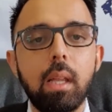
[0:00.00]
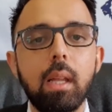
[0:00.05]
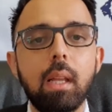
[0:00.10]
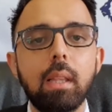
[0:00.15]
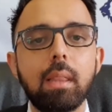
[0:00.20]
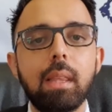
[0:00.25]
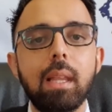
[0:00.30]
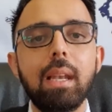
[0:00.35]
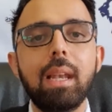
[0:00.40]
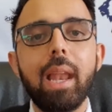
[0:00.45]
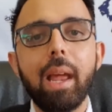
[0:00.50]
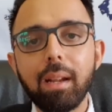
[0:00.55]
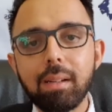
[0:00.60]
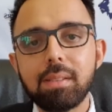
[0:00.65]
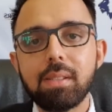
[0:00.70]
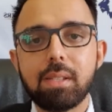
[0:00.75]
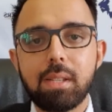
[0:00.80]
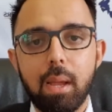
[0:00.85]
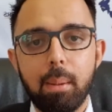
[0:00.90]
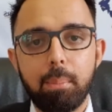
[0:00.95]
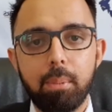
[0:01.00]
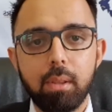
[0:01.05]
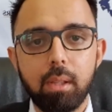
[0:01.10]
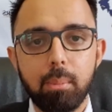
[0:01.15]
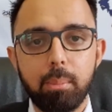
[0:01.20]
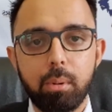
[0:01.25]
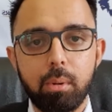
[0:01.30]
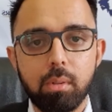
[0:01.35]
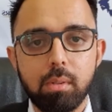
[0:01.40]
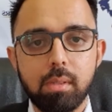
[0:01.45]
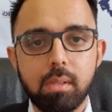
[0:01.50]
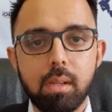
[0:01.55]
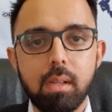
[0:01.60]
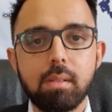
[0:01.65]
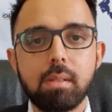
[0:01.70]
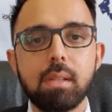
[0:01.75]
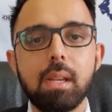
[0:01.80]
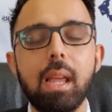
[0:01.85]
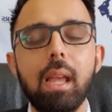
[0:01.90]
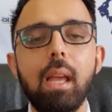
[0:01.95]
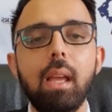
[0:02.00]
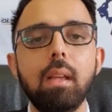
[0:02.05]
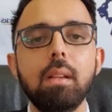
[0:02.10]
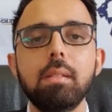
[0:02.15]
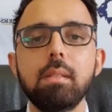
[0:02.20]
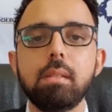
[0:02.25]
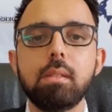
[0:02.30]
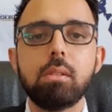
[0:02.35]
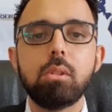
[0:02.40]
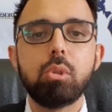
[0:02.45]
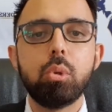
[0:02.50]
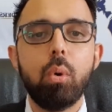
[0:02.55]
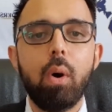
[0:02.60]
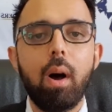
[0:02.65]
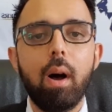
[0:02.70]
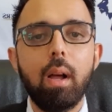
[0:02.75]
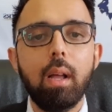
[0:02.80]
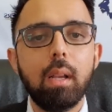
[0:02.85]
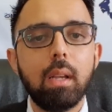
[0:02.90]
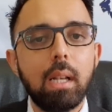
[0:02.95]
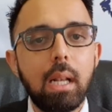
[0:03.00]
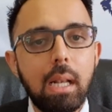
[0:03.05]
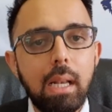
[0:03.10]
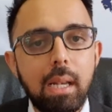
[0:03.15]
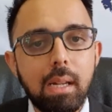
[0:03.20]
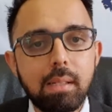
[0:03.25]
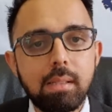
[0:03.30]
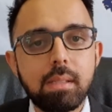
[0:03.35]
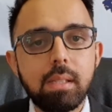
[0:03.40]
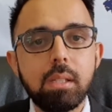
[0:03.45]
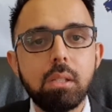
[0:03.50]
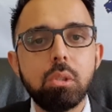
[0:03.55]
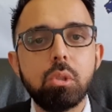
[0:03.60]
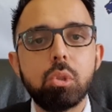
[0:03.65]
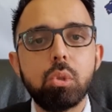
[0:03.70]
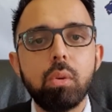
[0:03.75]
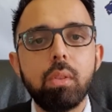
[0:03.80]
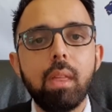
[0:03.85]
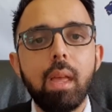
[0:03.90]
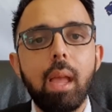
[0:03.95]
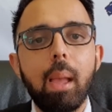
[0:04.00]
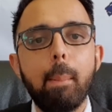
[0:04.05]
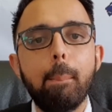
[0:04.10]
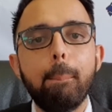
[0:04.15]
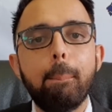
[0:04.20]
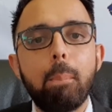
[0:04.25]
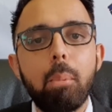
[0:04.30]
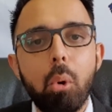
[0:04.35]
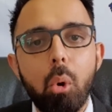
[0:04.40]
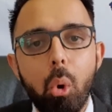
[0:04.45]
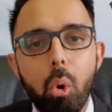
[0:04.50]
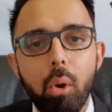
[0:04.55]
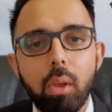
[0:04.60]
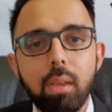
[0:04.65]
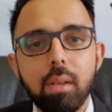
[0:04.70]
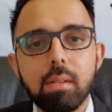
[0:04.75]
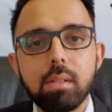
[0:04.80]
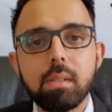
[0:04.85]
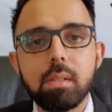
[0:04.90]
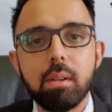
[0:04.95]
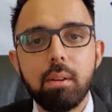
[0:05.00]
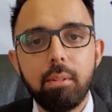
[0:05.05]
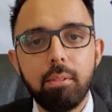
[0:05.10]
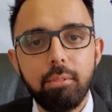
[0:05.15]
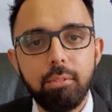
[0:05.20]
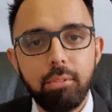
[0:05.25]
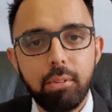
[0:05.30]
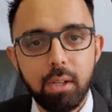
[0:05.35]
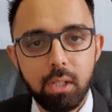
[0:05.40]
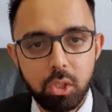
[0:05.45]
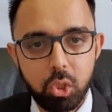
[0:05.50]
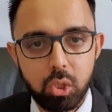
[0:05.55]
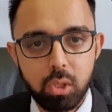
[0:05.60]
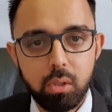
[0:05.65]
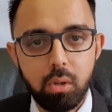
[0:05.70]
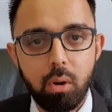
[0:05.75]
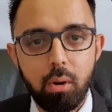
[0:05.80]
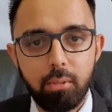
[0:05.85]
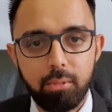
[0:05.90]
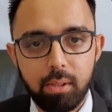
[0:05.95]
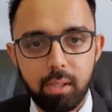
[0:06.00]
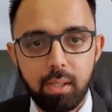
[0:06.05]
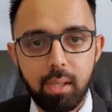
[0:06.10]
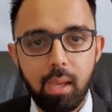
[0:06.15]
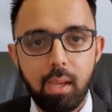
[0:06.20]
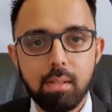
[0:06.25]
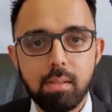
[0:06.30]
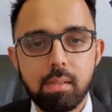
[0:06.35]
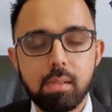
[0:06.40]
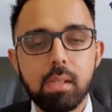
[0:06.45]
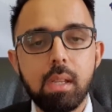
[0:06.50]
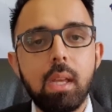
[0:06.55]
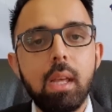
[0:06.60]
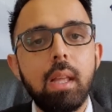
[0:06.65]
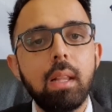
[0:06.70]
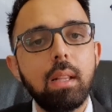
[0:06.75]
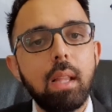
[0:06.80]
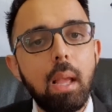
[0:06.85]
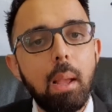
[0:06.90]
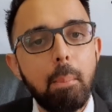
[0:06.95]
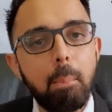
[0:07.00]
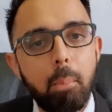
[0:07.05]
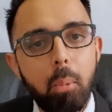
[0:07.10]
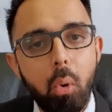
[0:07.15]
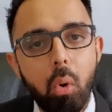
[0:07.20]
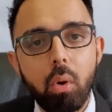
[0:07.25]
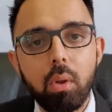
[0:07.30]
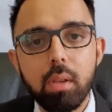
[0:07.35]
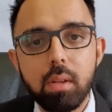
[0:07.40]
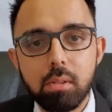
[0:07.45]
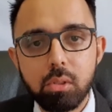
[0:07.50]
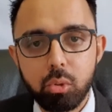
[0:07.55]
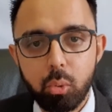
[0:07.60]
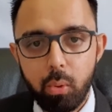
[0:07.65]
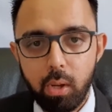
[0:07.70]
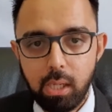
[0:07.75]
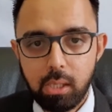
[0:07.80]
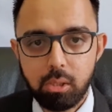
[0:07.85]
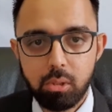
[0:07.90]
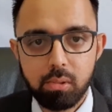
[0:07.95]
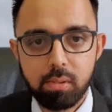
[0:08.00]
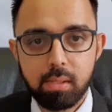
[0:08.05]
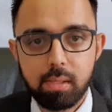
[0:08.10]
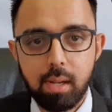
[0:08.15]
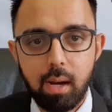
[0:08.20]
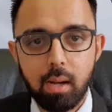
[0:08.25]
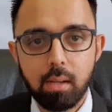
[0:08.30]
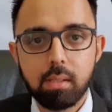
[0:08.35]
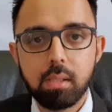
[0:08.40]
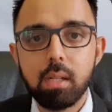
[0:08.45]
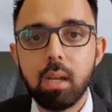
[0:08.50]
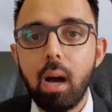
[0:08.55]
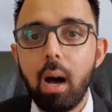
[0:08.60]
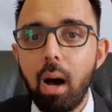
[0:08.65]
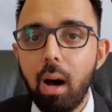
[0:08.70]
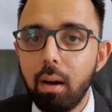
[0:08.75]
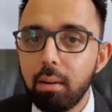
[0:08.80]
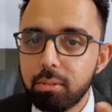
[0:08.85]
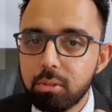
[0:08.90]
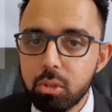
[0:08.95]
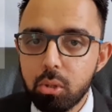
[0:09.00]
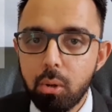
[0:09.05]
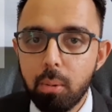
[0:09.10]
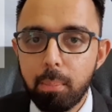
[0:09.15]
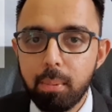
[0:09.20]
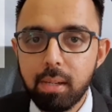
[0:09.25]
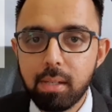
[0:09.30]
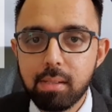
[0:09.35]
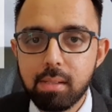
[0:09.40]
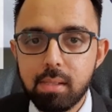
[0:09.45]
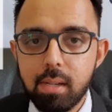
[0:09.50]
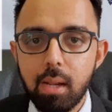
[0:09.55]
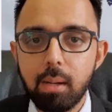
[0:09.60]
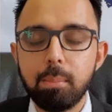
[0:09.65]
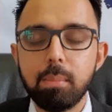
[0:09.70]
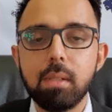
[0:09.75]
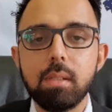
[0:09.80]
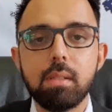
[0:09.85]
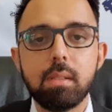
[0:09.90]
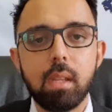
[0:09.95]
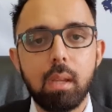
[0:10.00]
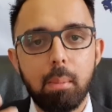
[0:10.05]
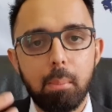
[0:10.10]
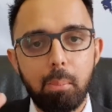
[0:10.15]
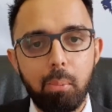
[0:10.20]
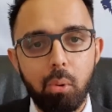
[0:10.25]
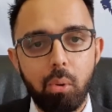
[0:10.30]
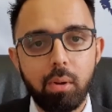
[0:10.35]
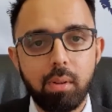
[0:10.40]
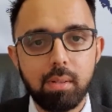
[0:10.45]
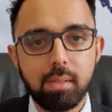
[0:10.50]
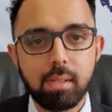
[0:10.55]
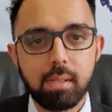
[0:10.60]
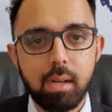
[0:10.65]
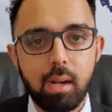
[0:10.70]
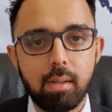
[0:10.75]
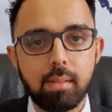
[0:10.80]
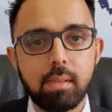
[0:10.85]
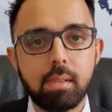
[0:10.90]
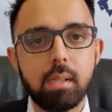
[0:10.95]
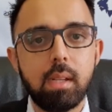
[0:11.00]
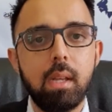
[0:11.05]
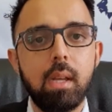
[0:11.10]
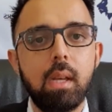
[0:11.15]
The next step in the process is to listen to the employer's version of the case. The employer is going to start. After opening statements, the employer starts.